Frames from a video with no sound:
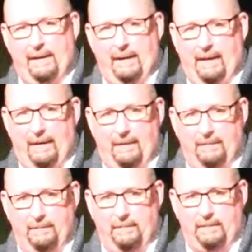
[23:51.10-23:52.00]

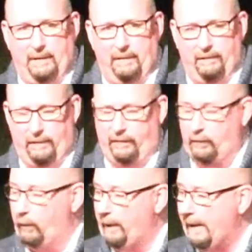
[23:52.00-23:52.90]
your
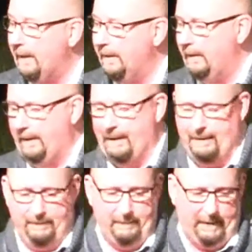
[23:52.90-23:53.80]
story
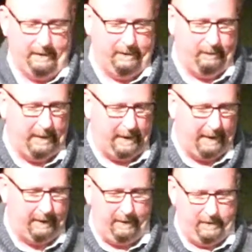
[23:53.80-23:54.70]
and being
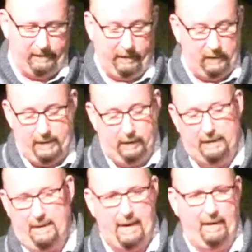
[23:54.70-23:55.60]
on and just
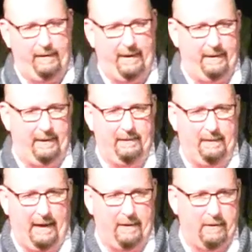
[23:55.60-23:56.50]
vulnerability about that.
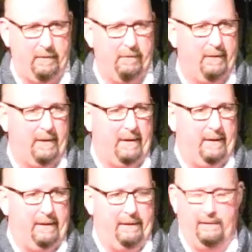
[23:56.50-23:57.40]
And I know,
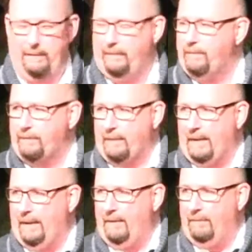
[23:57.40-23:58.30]

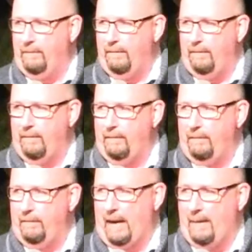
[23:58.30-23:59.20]

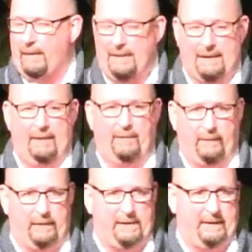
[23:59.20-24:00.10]
how many times
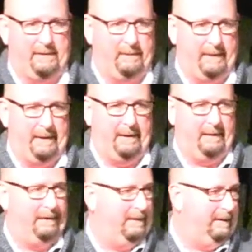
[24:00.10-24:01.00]
someone has said to me,
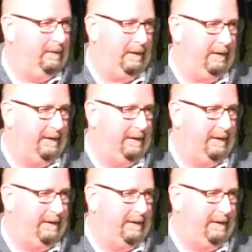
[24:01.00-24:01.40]
well,